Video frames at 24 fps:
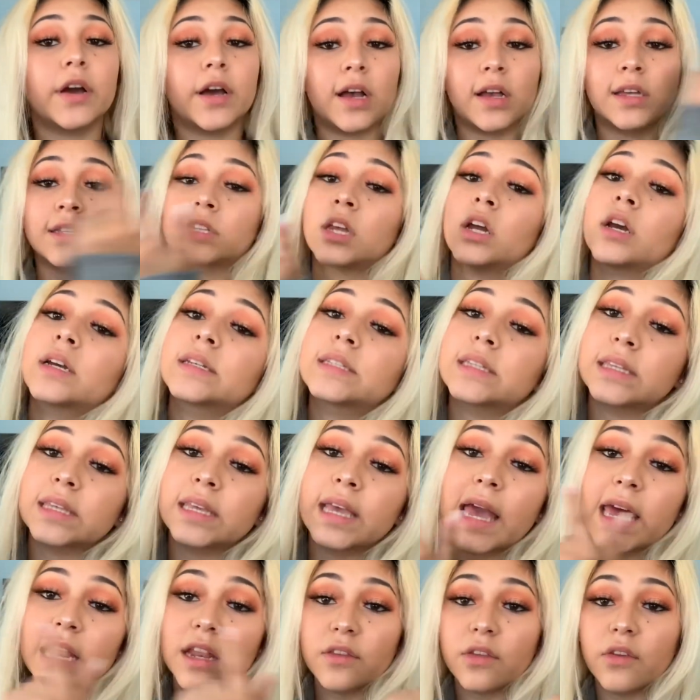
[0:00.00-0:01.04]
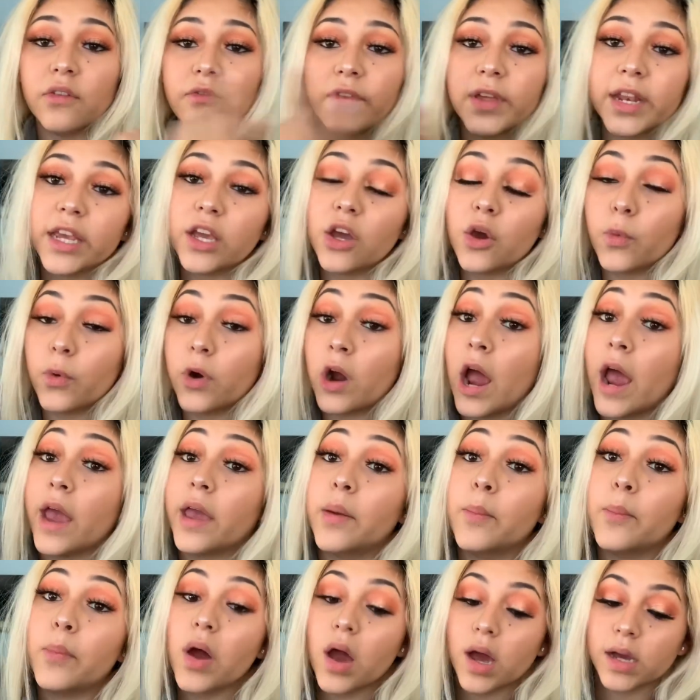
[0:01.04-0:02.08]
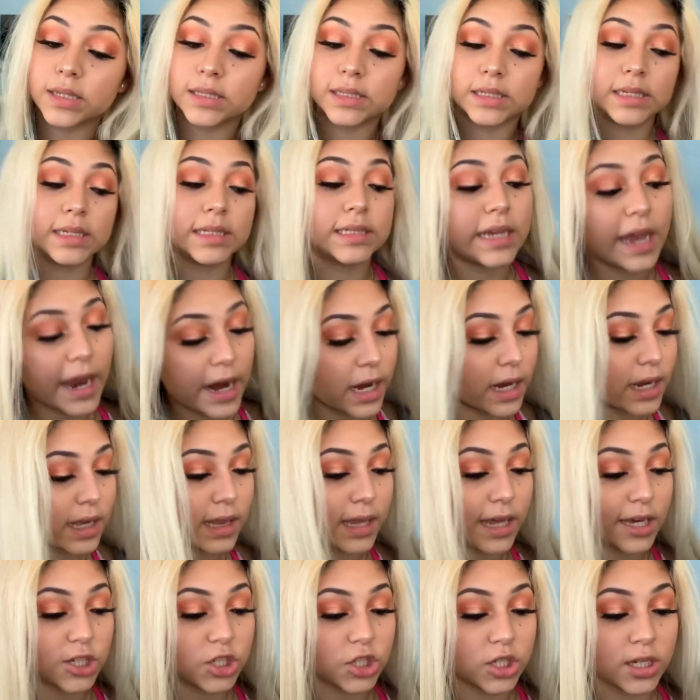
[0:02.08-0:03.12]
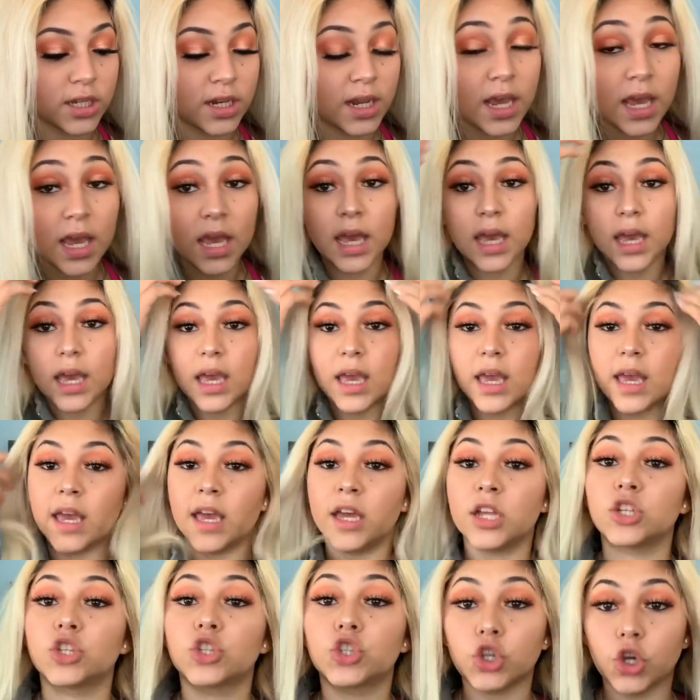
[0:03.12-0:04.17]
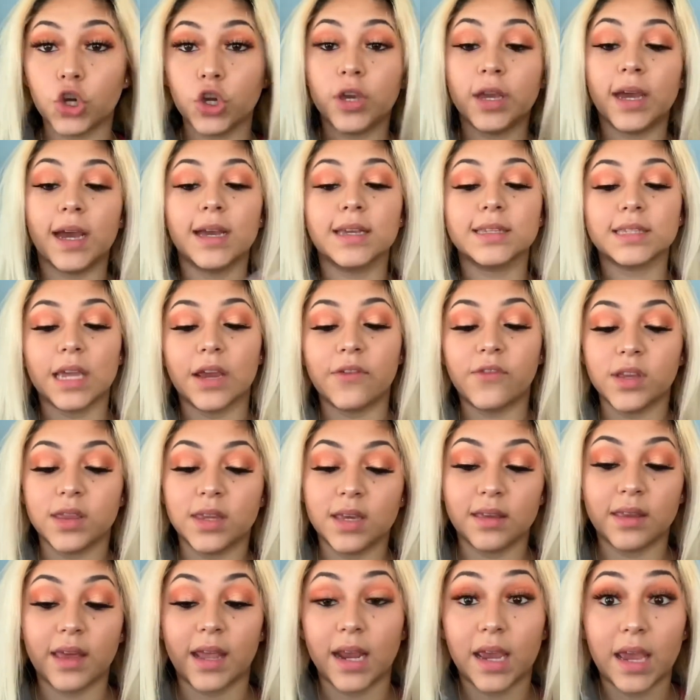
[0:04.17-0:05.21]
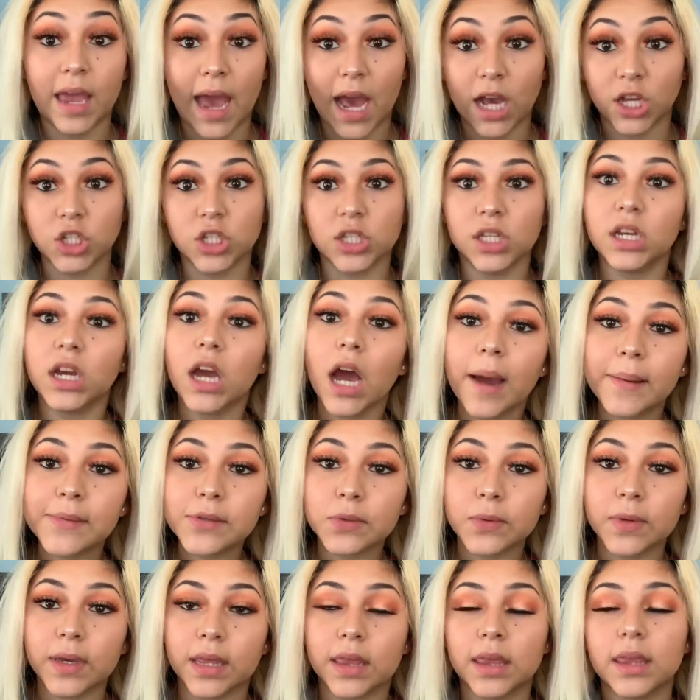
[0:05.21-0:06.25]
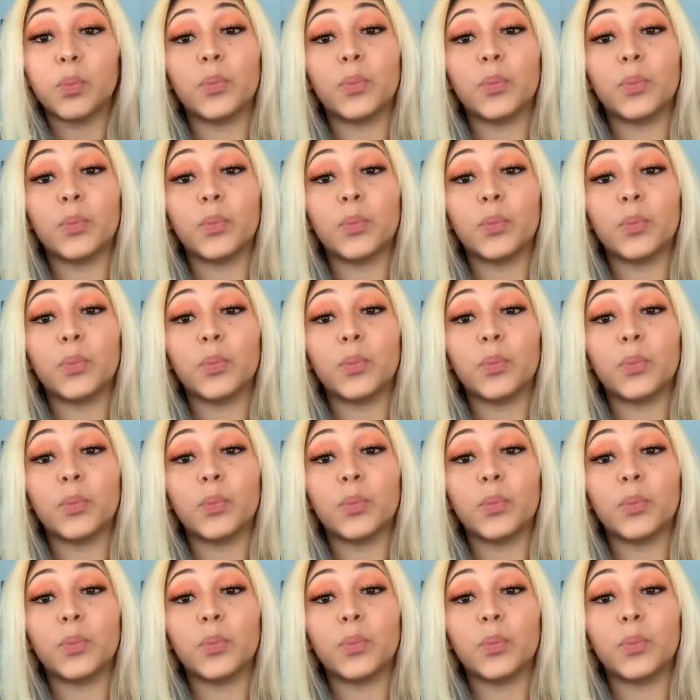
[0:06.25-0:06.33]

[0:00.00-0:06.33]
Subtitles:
as long as at the end of the video where I unbox the entire collection and show you guys everything that it actually comes with.